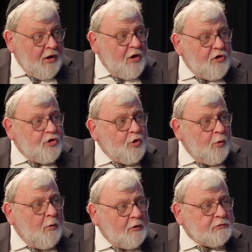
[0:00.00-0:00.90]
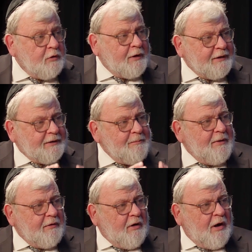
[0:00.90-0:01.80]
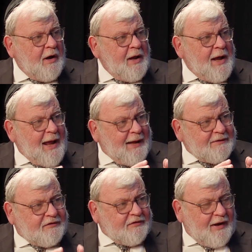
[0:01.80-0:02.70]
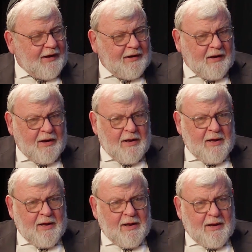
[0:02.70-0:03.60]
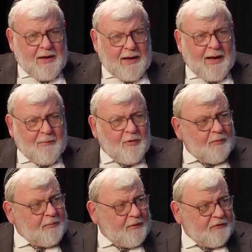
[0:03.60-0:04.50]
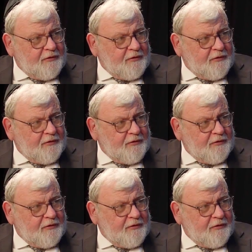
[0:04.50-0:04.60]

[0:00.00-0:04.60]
You will look at the mirror and say, I'm a good person.